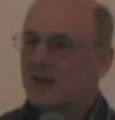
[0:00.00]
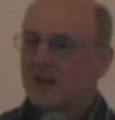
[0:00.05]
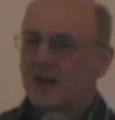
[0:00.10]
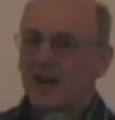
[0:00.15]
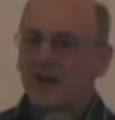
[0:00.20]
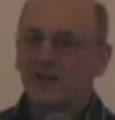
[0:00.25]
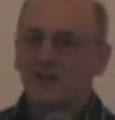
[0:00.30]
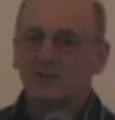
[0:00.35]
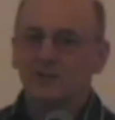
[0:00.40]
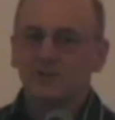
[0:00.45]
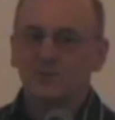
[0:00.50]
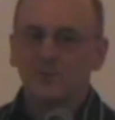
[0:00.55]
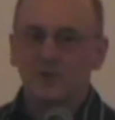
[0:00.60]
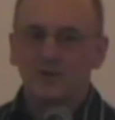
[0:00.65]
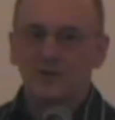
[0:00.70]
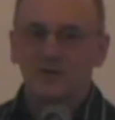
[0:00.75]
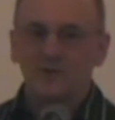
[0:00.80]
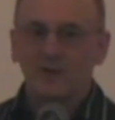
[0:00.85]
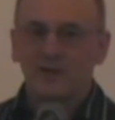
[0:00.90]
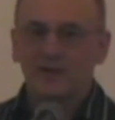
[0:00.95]
I also
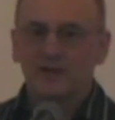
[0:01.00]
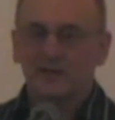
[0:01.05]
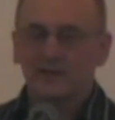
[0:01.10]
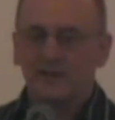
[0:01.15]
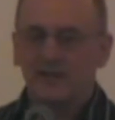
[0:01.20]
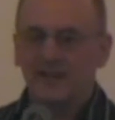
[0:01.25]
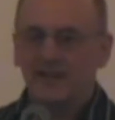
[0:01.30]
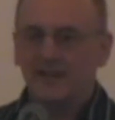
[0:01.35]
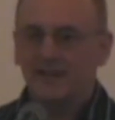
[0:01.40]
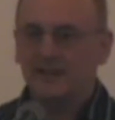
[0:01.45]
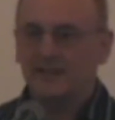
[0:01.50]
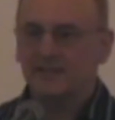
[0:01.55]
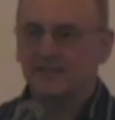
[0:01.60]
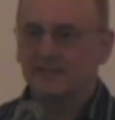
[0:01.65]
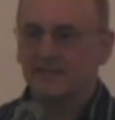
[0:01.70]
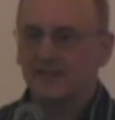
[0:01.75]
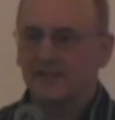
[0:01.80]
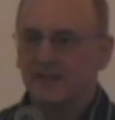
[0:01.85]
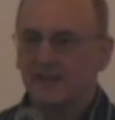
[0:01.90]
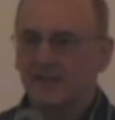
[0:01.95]
want to recognize
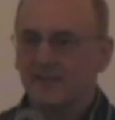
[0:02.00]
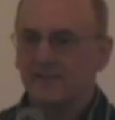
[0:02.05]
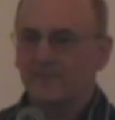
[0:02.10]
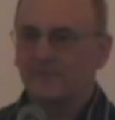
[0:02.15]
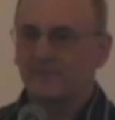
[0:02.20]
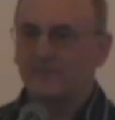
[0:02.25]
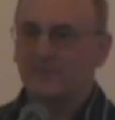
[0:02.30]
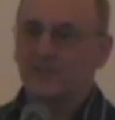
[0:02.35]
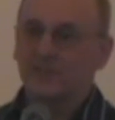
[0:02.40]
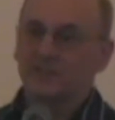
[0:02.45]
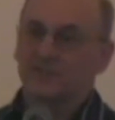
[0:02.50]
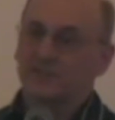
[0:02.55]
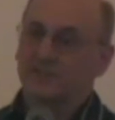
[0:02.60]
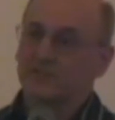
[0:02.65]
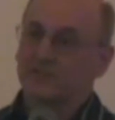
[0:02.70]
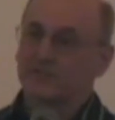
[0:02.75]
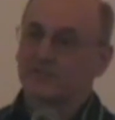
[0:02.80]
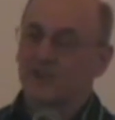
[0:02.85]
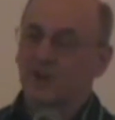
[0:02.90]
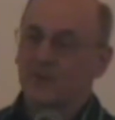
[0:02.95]
the
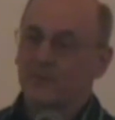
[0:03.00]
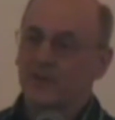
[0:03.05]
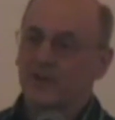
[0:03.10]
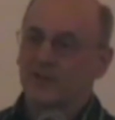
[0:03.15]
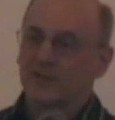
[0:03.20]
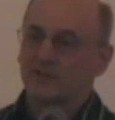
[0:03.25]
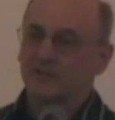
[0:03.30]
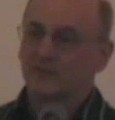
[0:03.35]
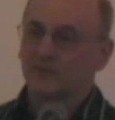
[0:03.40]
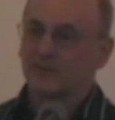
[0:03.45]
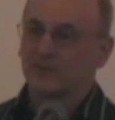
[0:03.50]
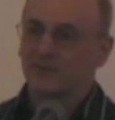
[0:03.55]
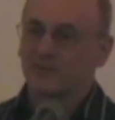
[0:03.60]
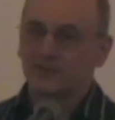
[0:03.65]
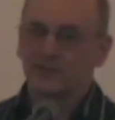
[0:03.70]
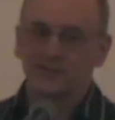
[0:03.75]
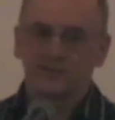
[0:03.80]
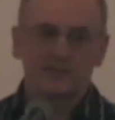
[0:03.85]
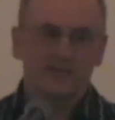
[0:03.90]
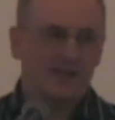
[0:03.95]
assistant scoutmasters over the
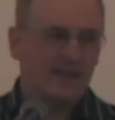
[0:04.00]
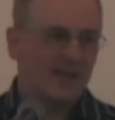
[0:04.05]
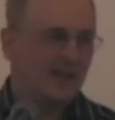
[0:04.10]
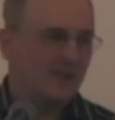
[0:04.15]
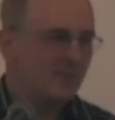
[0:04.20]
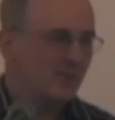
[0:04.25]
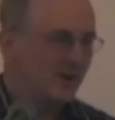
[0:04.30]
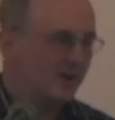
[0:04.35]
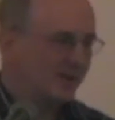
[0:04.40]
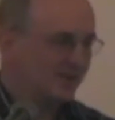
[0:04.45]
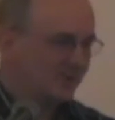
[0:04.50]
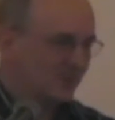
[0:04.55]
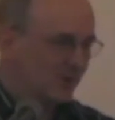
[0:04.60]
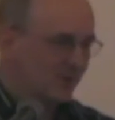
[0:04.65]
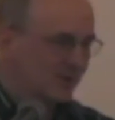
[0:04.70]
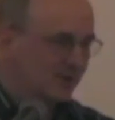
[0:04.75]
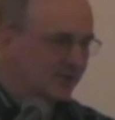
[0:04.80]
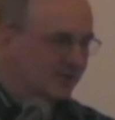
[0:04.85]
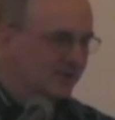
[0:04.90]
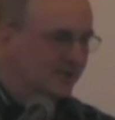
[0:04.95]
years. Amart, of
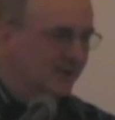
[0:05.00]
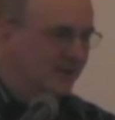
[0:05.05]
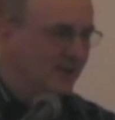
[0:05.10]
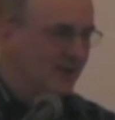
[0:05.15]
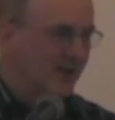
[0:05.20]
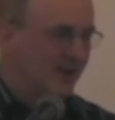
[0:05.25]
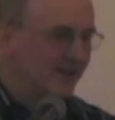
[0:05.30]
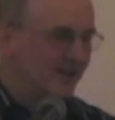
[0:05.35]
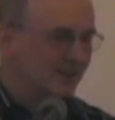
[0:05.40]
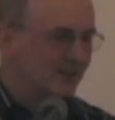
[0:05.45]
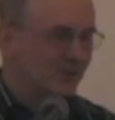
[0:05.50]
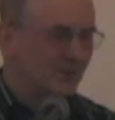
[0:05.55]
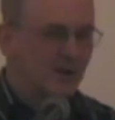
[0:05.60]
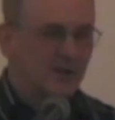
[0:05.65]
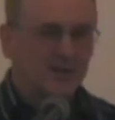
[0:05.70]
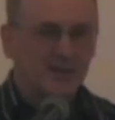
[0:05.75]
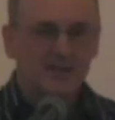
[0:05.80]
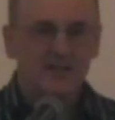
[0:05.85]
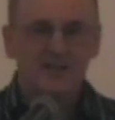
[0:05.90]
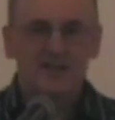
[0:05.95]
course, is our longest
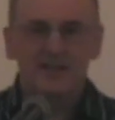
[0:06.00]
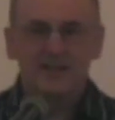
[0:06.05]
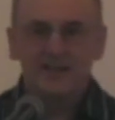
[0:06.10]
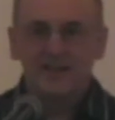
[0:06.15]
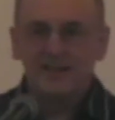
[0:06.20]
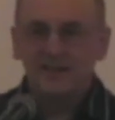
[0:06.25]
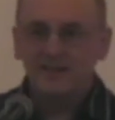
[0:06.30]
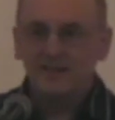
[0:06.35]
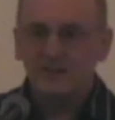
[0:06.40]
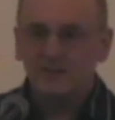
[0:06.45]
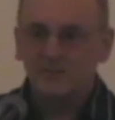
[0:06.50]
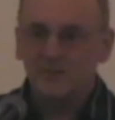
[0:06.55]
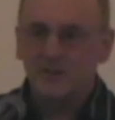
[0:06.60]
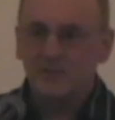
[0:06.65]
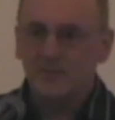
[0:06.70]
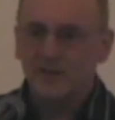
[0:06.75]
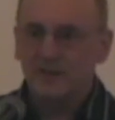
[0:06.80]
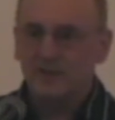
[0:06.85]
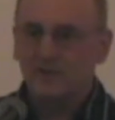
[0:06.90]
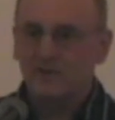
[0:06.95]
running. He's been
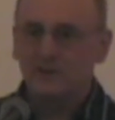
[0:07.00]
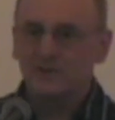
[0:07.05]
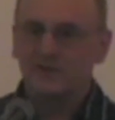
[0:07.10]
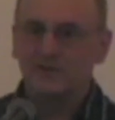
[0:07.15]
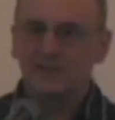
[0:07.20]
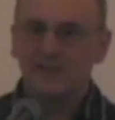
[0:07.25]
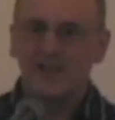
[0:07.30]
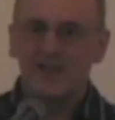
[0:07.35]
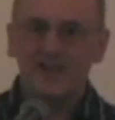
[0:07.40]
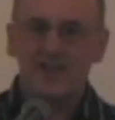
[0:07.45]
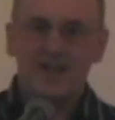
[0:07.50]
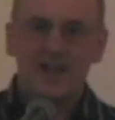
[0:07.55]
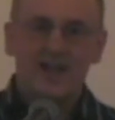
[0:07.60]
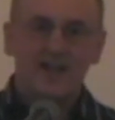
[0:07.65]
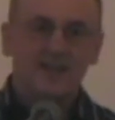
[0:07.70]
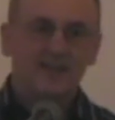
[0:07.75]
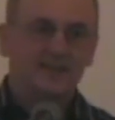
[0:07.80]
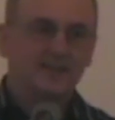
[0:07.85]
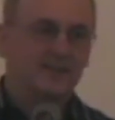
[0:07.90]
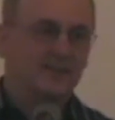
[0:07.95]
my closest
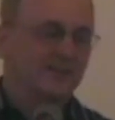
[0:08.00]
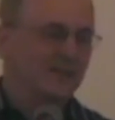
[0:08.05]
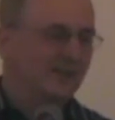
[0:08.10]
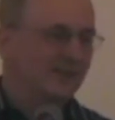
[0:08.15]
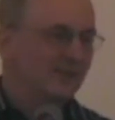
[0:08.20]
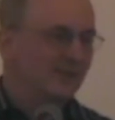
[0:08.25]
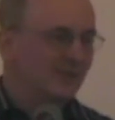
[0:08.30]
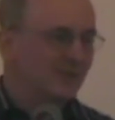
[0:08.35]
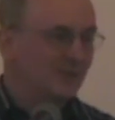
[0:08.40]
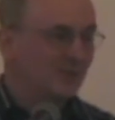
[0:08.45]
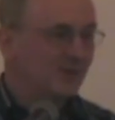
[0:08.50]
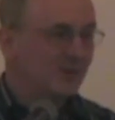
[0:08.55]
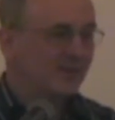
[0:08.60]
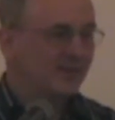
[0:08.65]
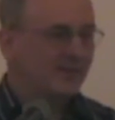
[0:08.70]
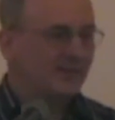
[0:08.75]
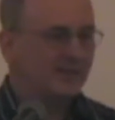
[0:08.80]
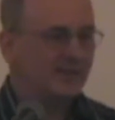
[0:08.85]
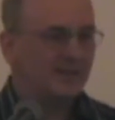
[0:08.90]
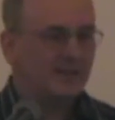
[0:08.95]
ally in getting through
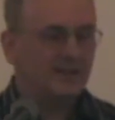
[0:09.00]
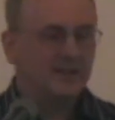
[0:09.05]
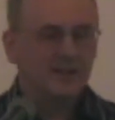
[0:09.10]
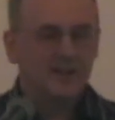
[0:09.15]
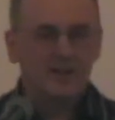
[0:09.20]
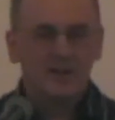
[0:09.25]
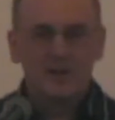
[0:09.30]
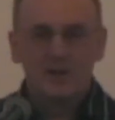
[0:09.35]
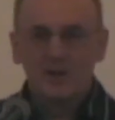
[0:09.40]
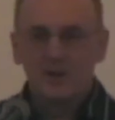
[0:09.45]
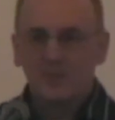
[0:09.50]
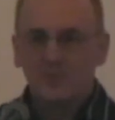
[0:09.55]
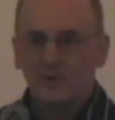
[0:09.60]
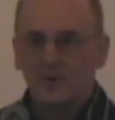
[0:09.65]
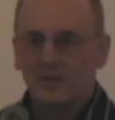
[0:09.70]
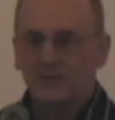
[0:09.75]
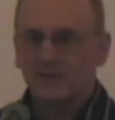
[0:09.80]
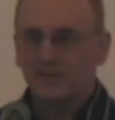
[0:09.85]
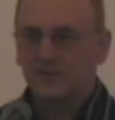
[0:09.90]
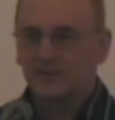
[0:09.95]
everything.
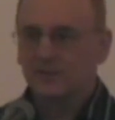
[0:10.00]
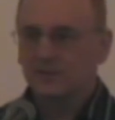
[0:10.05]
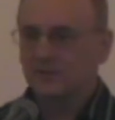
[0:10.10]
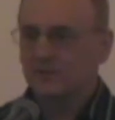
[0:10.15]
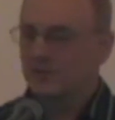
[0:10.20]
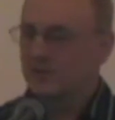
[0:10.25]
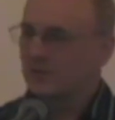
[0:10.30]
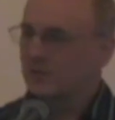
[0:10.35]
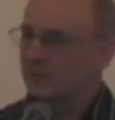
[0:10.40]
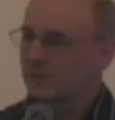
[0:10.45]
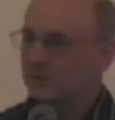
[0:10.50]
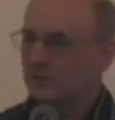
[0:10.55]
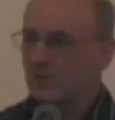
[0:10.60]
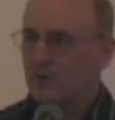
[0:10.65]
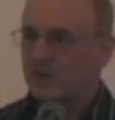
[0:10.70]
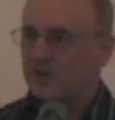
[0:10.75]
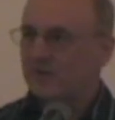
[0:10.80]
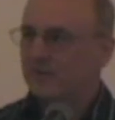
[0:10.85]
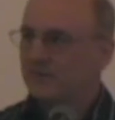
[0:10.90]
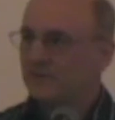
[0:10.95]
But there was
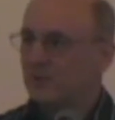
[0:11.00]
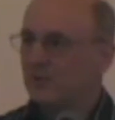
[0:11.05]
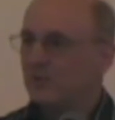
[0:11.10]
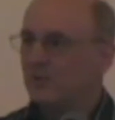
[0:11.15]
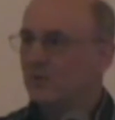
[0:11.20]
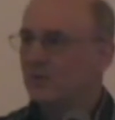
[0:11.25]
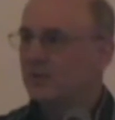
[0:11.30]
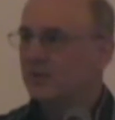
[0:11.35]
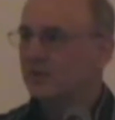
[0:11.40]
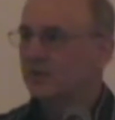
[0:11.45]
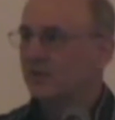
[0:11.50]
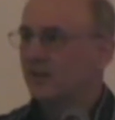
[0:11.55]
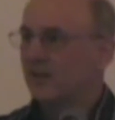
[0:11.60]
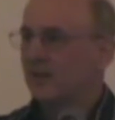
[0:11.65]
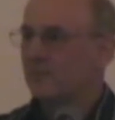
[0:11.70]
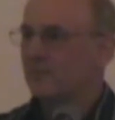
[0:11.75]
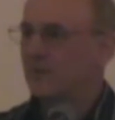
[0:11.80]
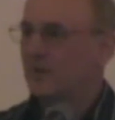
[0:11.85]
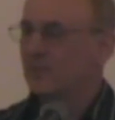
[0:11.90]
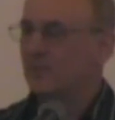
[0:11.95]
quite a few
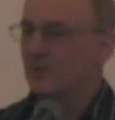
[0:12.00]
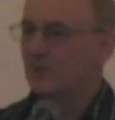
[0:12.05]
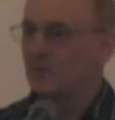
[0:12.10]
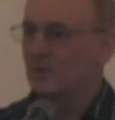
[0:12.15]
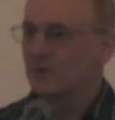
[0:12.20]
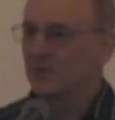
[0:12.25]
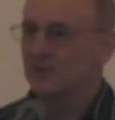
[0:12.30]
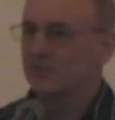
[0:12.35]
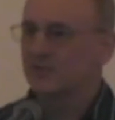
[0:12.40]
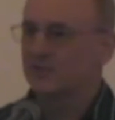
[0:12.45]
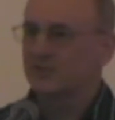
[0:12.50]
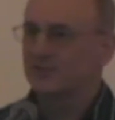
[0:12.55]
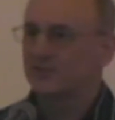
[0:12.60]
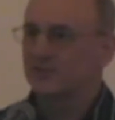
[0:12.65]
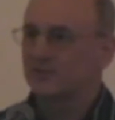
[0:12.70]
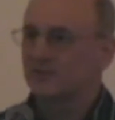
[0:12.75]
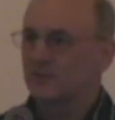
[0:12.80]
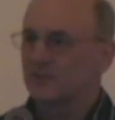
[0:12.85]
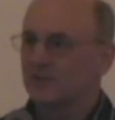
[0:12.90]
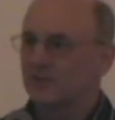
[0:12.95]
people who were
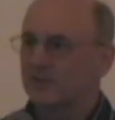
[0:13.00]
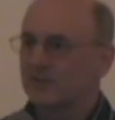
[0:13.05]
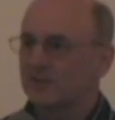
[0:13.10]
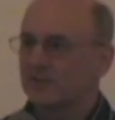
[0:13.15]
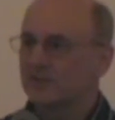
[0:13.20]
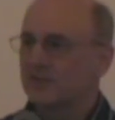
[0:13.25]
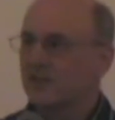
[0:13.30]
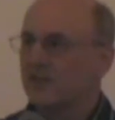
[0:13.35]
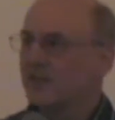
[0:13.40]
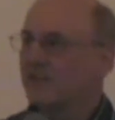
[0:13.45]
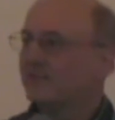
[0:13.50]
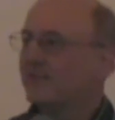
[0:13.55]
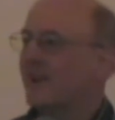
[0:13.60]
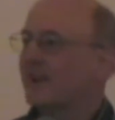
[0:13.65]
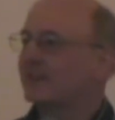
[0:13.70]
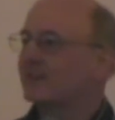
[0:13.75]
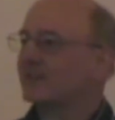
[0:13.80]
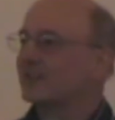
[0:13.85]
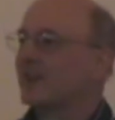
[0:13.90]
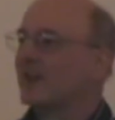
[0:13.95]
assistants over the years. In
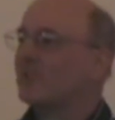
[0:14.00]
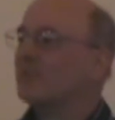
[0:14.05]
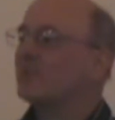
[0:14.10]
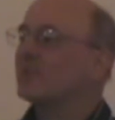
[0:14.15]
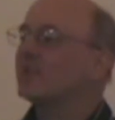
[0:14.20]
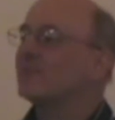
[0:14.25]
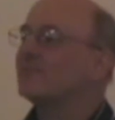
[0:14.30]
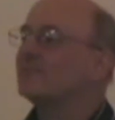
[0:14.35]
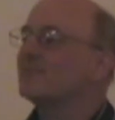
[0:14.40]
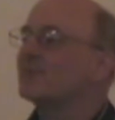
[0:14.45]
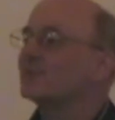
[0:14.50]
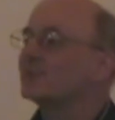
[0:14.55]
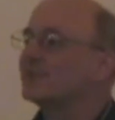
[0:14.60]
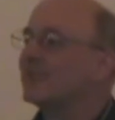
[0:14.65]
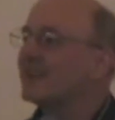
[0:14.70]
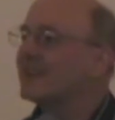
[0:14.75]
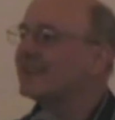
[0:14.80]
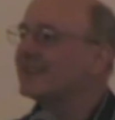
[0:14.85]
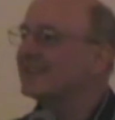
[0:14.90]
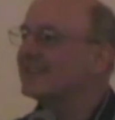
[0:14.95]
fact, a couple of them are
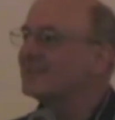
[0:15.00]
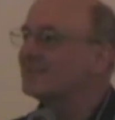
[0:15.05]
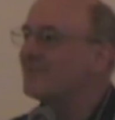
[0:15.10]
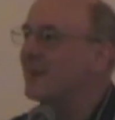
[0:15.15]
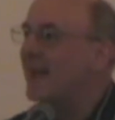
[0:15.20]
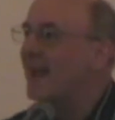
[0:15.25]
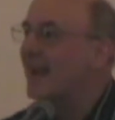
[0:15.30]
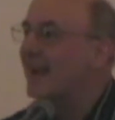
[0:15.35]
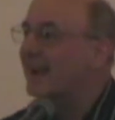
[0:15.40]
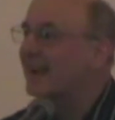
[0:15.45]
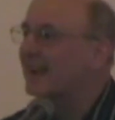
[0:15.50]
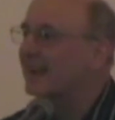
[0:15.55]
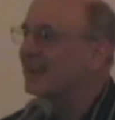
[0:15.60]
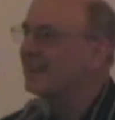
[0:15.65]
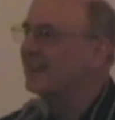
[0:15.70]
standing in back.